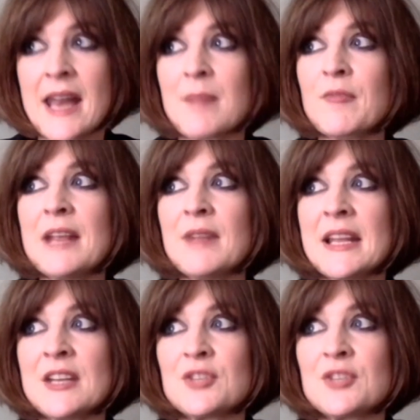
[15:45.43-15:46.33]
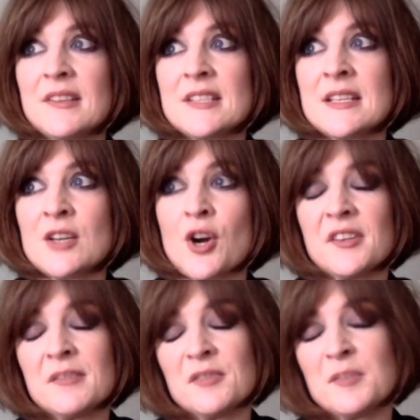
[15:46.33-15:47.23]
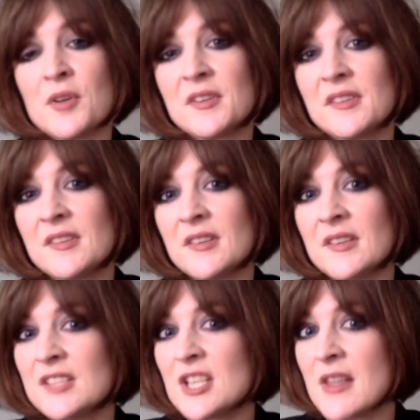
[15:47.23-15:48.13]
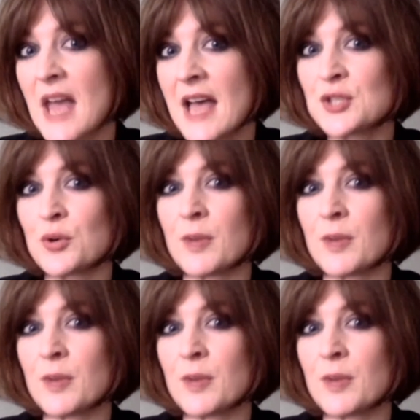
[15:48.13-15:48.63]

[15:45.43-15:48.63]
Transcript: And I'm really, really interested in artists' responses to that,